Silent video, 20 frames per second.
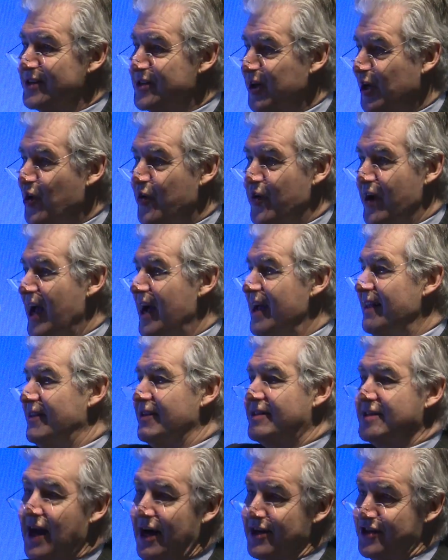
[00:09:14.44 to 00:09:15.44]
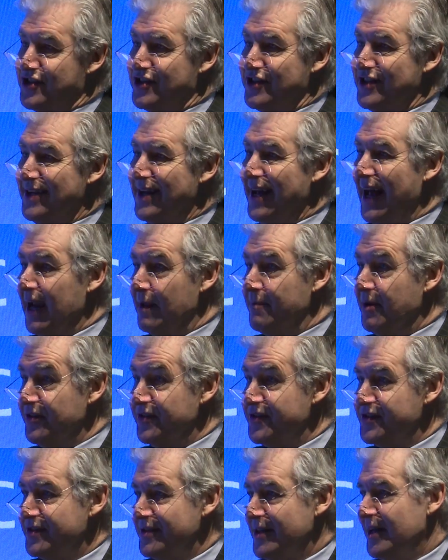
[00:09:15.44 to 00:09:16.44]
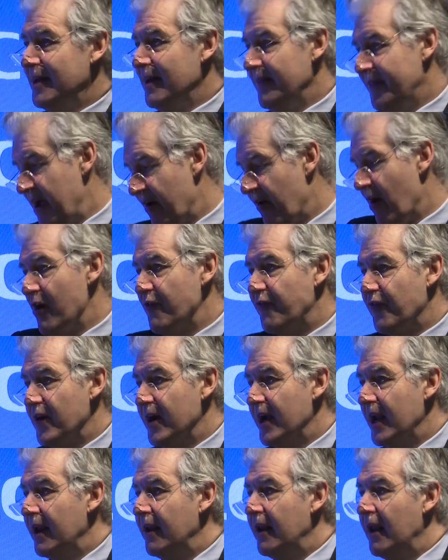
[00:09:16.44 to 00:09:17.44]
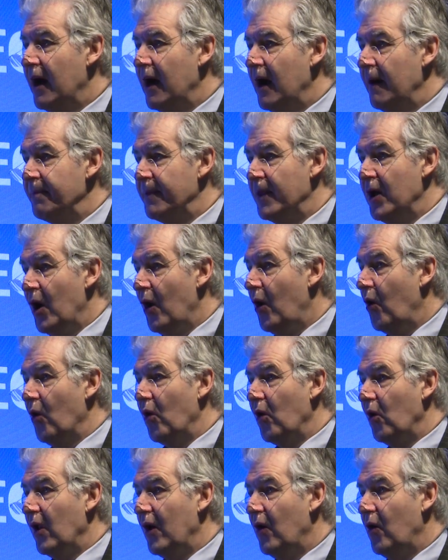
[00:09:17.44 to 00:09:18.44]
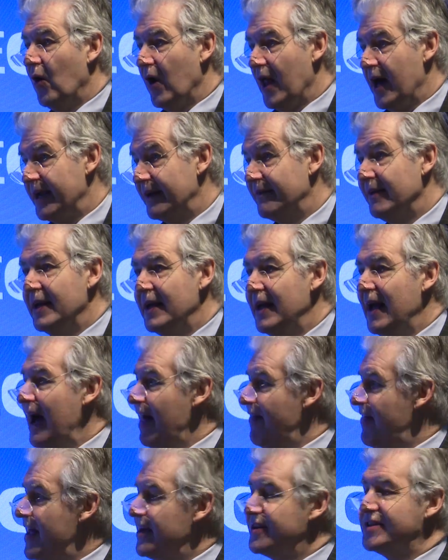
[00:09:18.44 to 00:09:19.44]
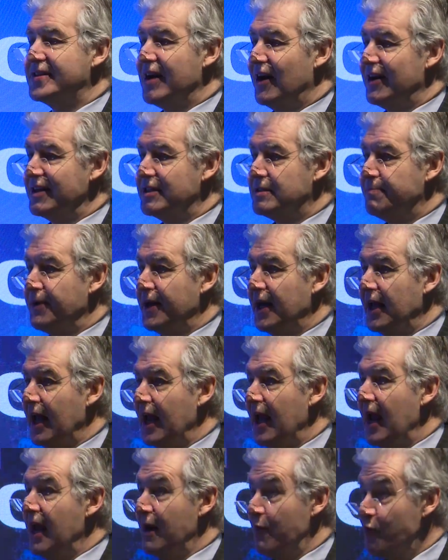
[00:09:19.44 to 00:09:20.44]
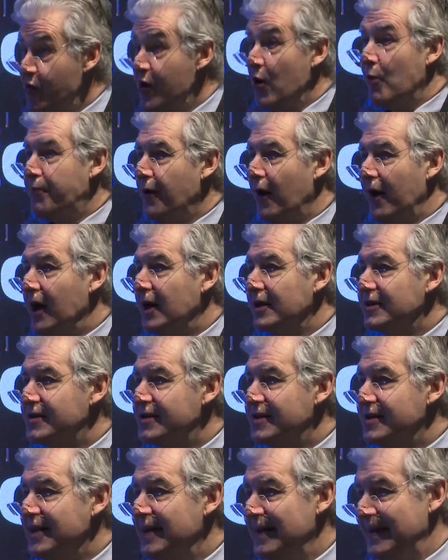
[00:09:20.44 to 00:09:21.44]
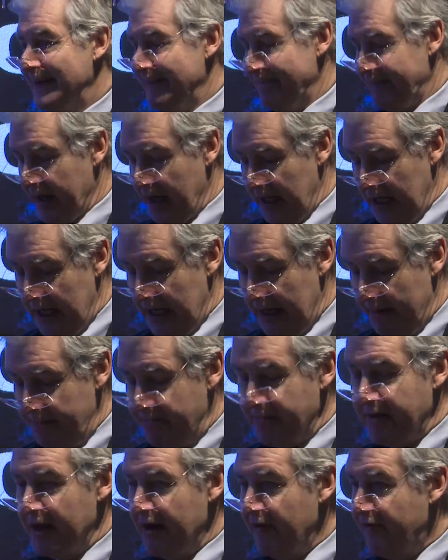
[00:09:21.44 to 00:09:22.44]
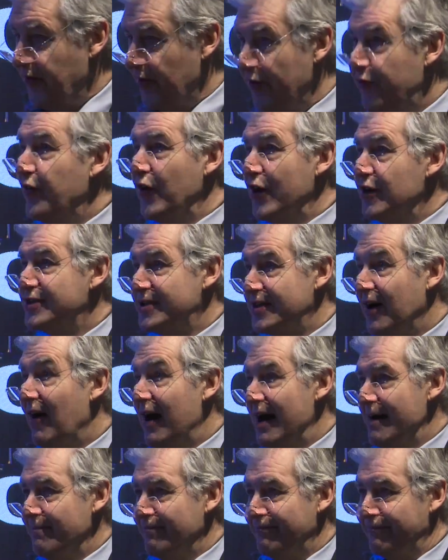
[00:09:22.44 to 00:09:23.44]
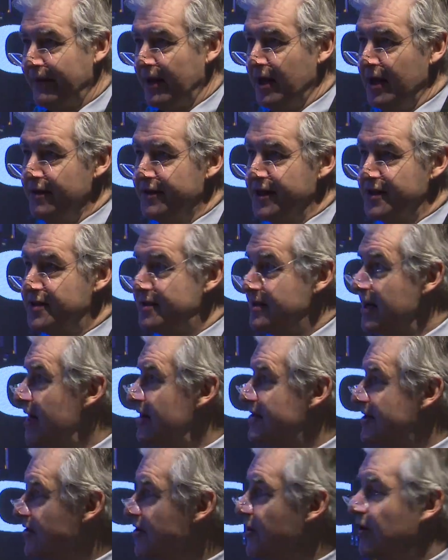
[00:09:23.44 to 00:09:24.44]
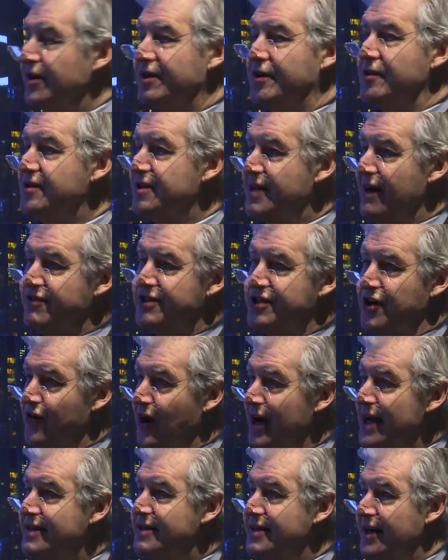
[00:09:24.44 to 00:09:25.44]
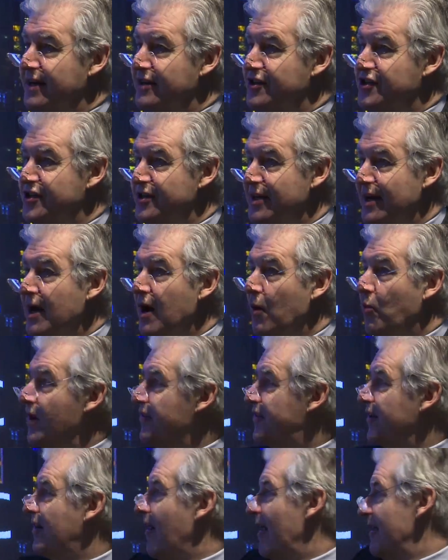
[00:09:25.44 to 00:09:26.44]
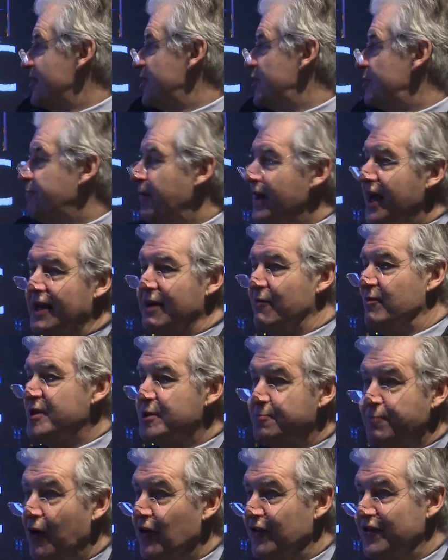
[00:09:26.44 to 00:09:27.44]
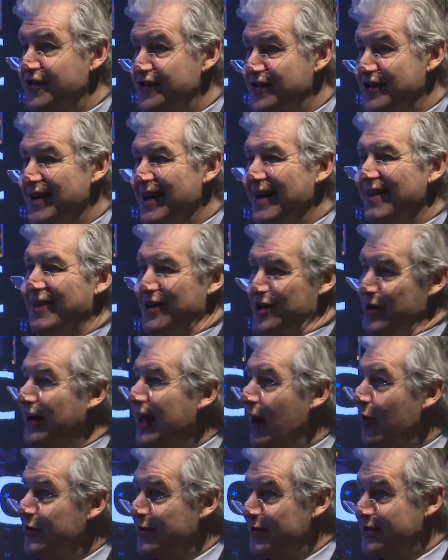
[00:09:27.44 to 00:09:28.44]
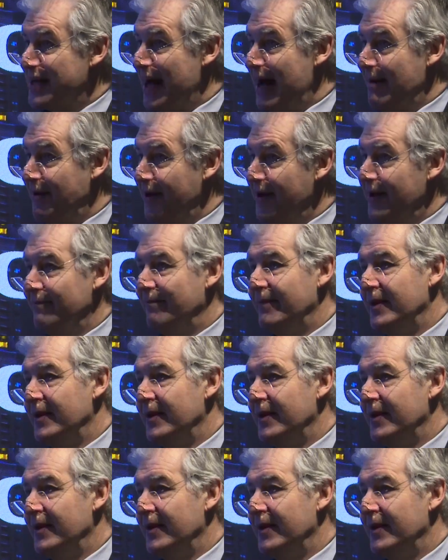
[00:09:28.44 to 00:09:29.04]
to create the touch elements. They're over in Hall 8, and they're starting to be in real products for the first time. So you can do 70 or 80 inch with the kind of speed and response that you get on your tablet.